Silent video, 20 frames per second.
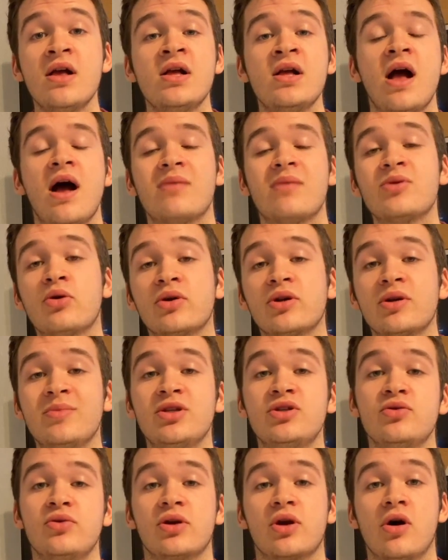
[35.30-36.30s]
I'm going to be
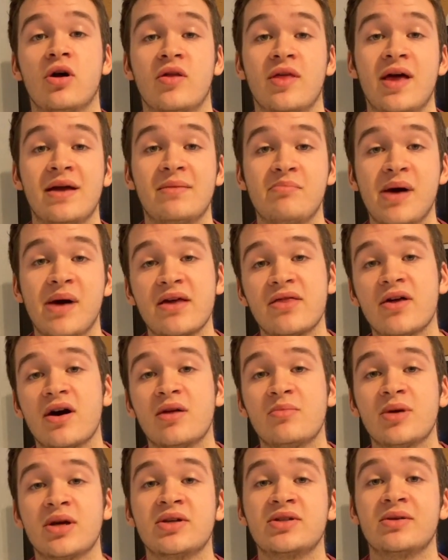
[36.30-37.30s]
doing all that in Python
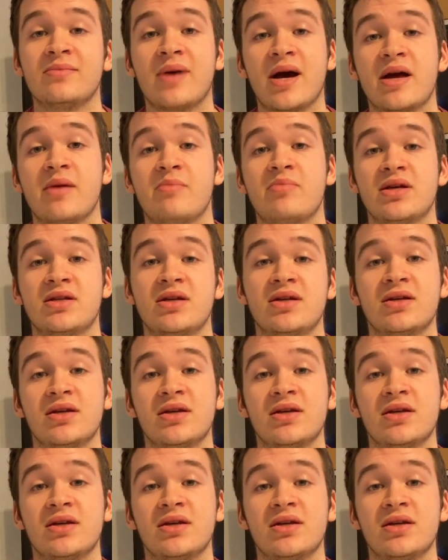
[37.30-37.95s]
because in my opinion